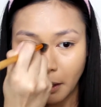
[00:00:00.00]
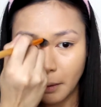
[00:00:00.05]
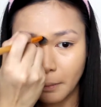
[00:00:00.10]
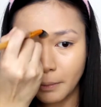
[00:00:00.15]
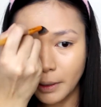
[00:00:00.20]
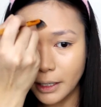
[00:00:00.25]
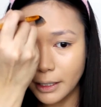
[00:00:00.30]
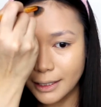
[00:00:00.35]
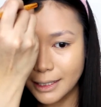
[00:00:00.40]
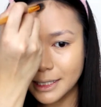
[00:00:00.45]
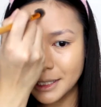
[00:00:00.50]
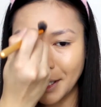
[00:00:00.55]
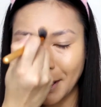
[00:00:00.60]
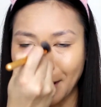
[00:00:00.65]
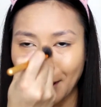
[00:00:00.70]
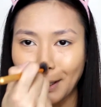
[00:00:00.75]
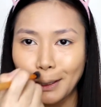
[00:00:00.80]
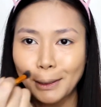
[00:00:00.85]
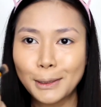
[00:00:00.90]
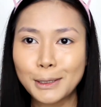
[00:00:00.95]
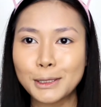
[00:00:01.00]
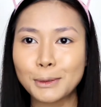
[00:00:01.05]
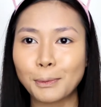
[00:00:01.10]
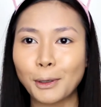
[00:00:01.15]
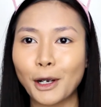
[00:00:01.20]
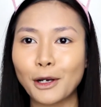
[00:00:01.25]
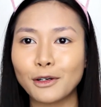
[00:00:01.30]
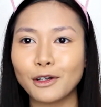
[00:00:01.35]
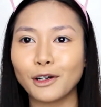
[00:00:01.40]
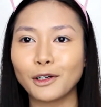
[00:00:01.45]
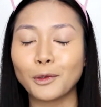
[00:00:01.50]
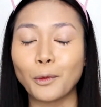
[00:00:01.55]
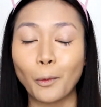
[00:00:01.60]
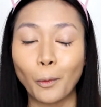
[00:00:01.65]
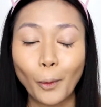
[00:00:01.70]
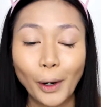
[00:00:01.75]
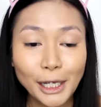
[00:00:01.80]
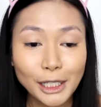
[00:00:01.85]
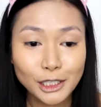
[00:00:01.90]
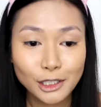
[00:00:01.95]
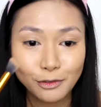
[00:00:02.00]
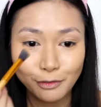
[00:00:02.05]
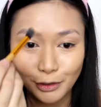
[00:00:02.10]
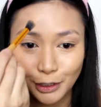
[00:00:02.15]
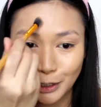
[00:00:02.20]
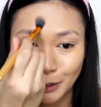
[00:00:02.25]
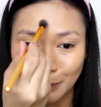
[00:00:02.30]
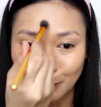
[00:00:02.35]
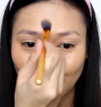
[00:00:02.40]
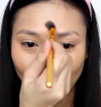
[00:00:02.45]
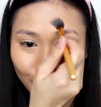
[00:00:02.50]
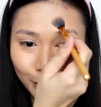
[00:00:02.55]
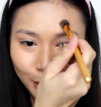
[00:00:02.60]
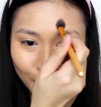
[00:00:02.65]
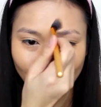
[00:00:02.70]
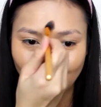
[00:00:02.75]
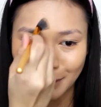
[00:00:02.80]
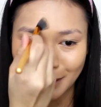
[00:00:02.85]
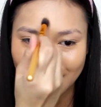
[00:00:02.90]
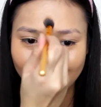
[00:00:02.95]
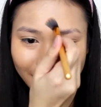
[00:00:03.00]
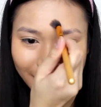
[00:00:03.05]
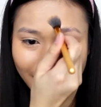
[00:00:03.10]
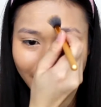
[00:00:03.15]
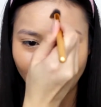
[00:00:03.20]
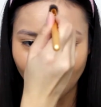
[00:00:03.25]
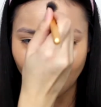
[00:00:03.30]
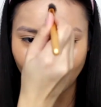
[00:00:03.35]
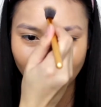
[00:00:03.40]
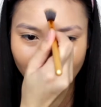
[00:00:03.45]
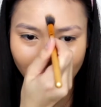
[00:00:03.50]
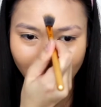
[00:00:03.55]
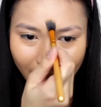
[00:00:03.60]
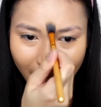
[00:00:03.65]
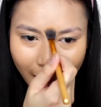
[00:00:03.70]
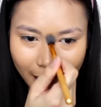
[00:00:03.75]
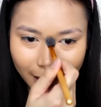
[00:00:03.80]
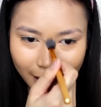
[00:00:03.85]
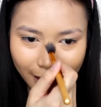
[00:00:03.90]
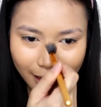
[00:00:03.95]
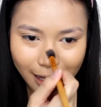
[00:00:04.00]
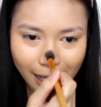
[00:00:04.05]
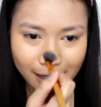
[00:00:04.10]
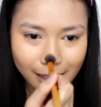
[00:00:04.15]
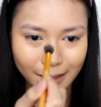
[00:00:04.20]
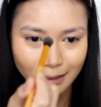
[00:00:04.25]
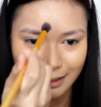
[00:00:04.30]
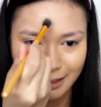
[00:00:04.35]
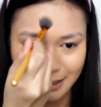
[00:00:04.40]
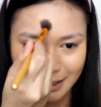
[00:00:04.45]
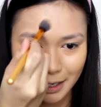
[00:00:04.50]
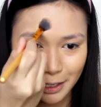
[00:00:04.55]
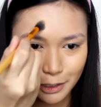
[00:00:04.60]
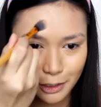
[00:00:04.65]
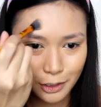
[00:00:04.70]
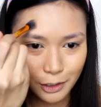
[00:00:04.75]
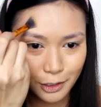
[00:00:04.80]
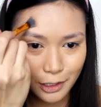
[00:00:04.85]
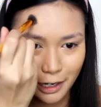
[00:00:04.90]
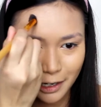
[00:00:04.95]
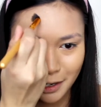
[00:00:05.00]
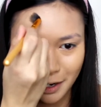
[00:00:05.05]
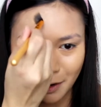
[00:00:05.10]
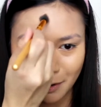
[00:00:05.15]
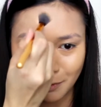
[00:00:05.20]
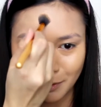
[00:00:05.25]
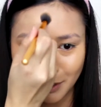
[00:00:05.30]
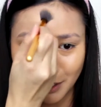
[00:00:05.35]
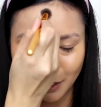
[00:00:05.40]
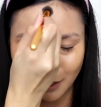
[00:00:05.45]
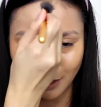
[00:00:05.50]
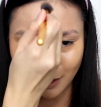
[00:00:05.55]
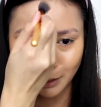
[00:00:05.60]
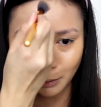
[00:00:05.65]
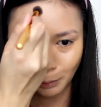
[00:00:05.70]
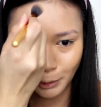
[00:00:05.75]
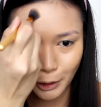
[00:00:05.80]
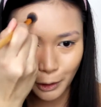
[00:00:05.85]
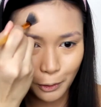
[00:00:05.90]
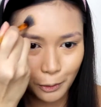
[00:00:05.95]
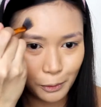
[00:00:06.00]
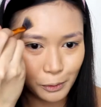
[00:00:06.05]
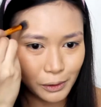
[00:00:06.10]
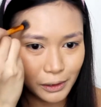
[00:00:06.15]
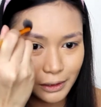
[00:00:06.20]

But it's like this product waits for you to blend it out and then it decides to dry down, which I think is pretty cool.